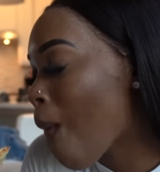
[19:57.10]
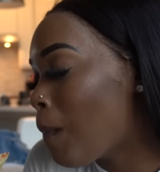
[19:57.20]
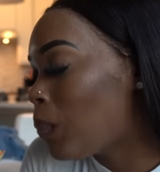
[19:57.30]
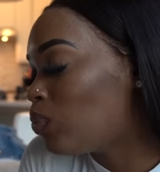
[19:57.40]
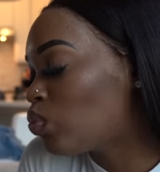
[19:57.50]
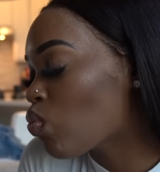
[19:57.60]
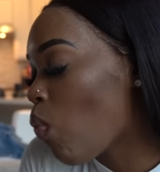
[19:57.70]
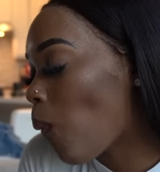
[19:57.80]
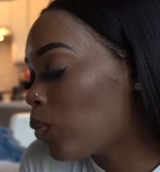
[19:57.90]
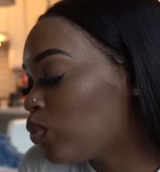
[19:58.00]
Ooh, what is him
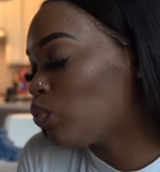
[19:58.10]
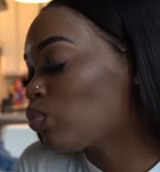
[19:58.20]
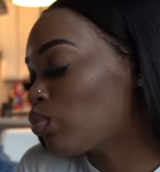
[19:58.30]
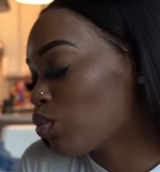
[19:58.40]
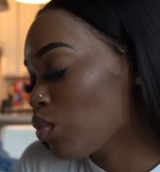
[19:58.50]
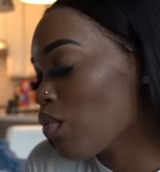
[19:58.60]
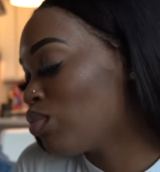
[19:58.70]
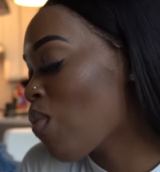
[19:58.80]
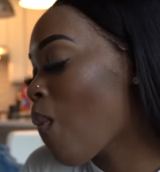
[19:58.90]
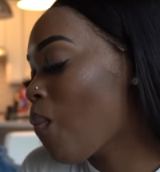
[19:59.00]
on? You him?
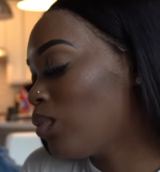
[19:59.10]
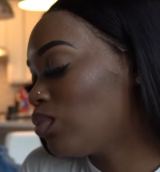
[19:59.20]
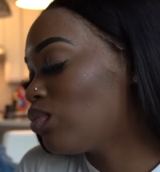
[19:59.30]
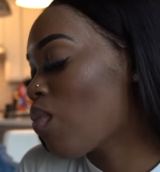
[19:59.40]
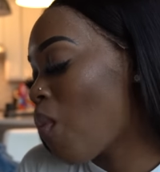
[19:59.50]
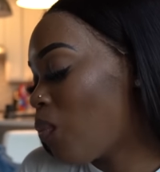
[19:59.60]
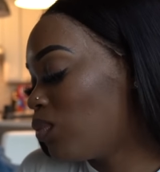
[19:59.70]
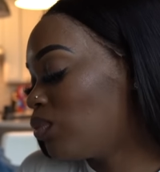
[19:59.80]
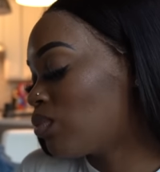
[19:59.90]
That's your first meal.